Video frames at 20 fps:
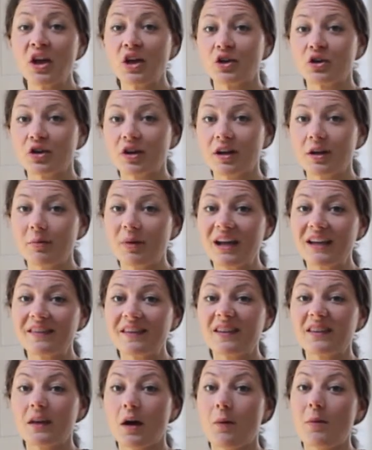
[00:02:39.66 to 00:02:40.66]
You're going to bake
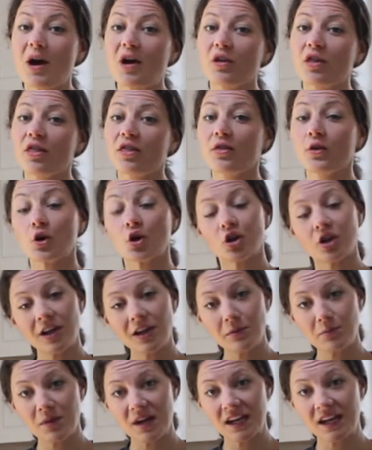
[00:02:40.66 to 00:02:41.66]
this about
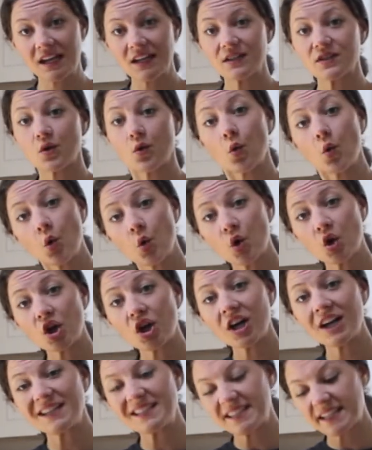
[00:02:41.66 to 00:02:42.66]
30 minutes or
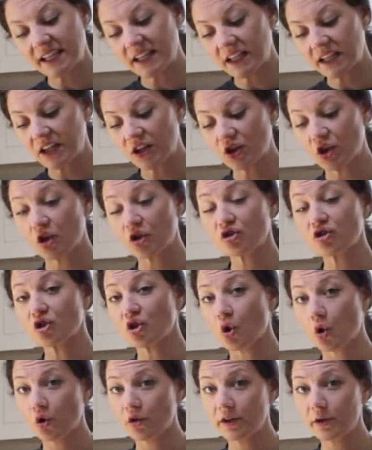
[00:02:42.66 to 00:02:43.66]
until it looks
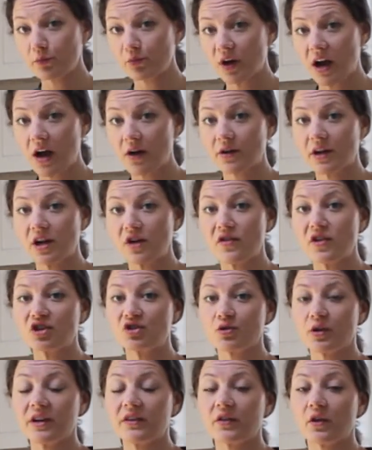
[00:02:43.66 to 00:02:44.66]
golden brown and the
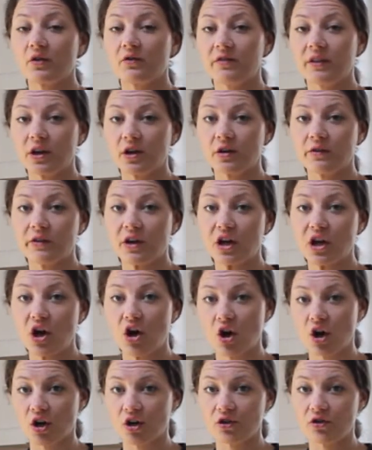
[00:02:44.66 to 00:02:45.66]
treats are very, very
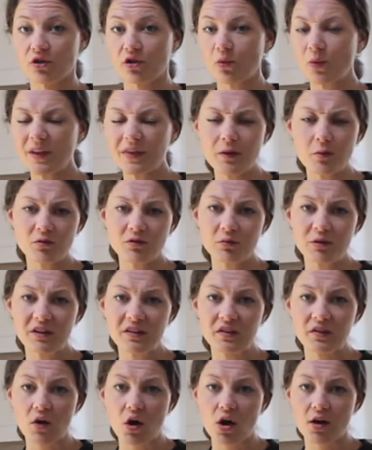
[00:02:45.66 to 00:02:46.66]
hard. You don't want them to be
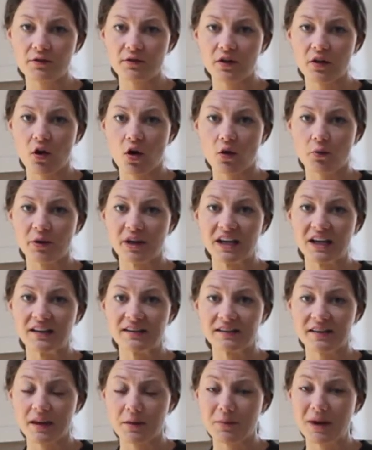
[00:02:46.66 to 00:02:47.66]
soft at all
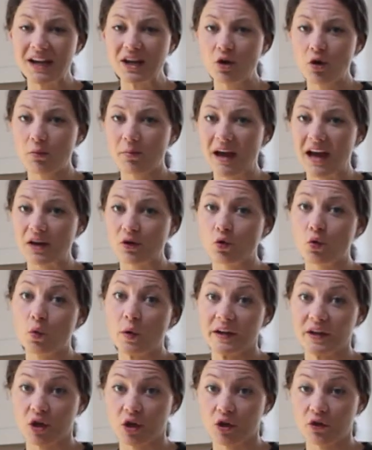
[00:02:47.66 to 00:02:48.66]
because they might go bad
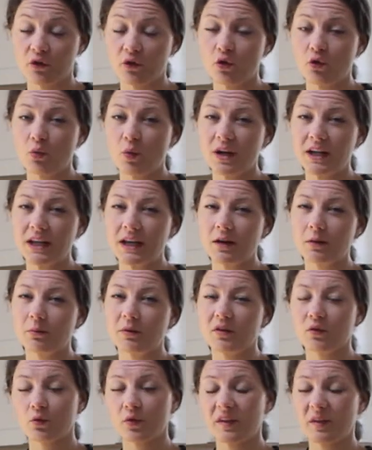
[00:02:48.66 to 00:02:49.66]
quicker. So you want to get them
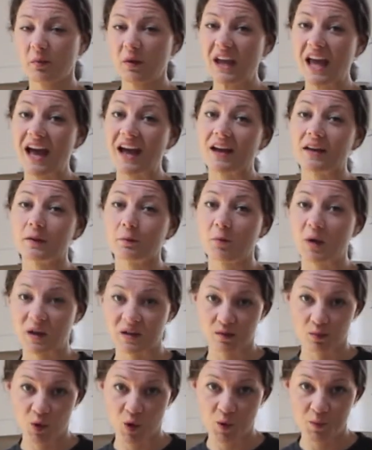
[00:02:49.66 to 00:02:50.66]
as crispy as
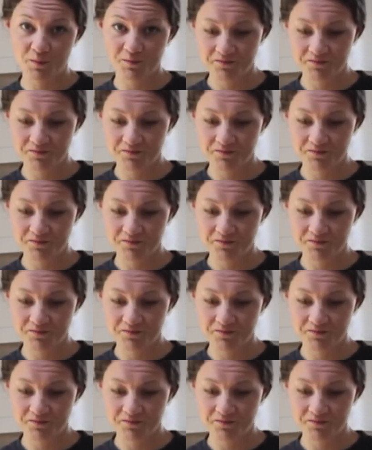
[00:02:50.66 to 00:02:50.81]
possible.